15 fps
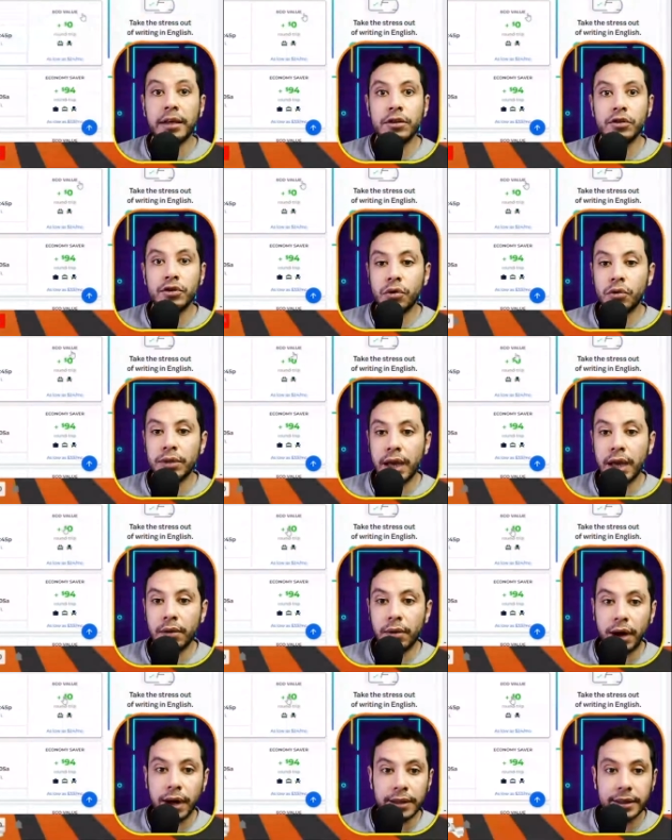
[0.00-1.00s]
So
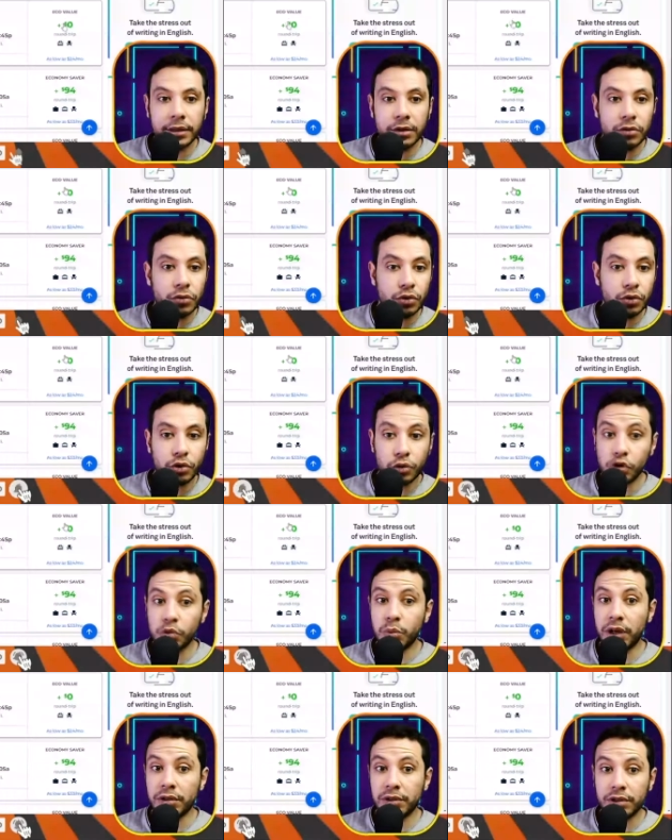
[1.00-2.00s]
now I need to
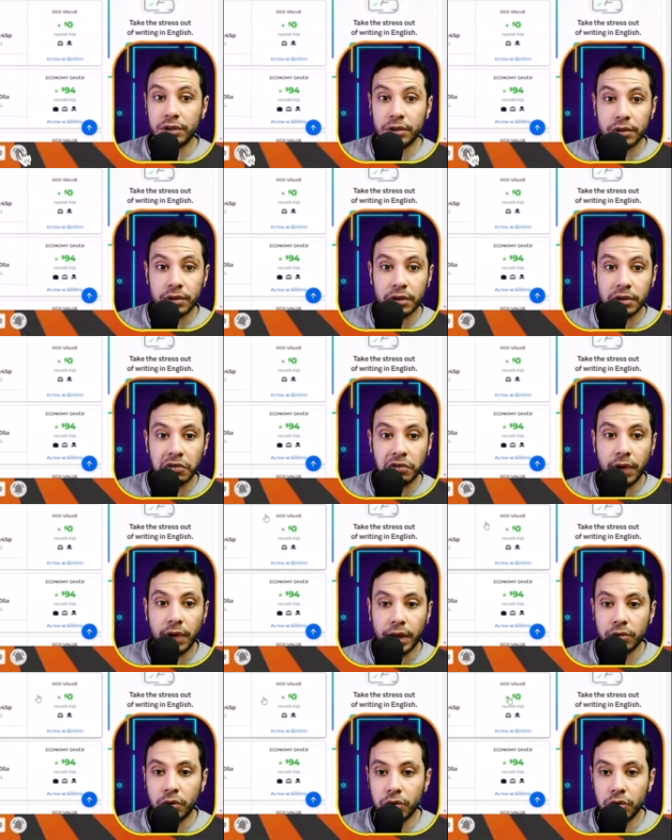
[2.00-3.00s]
choose my return
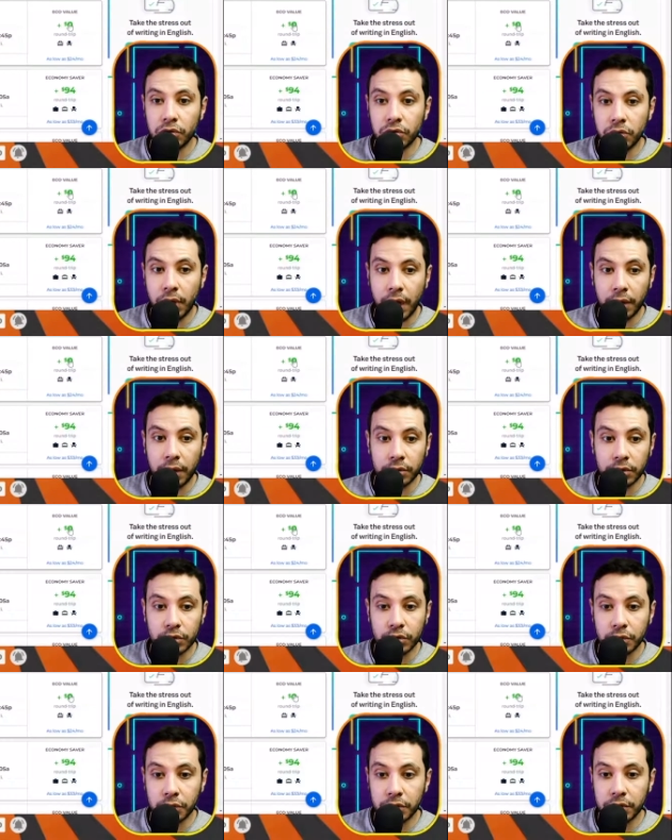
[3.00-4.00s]
flight also. I will
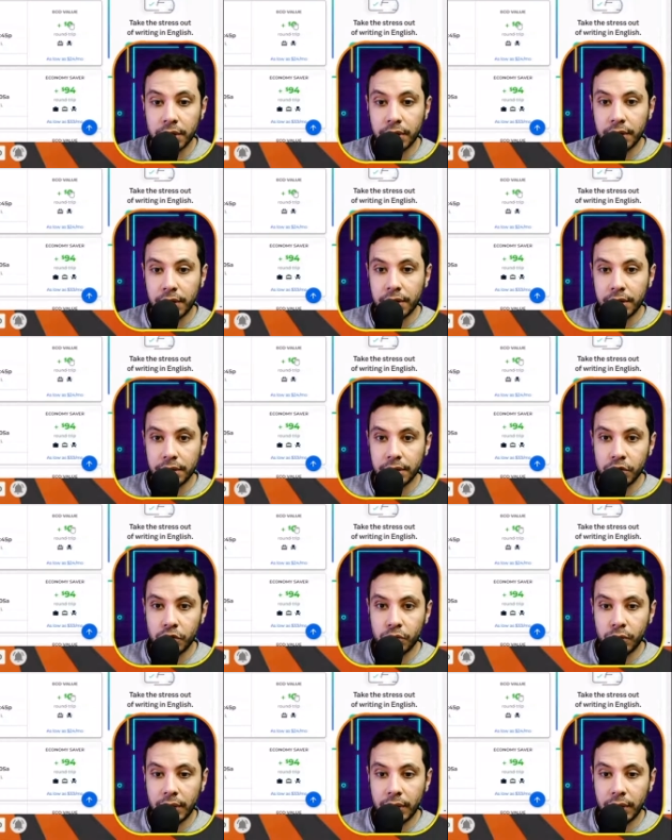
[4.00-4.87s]
choose this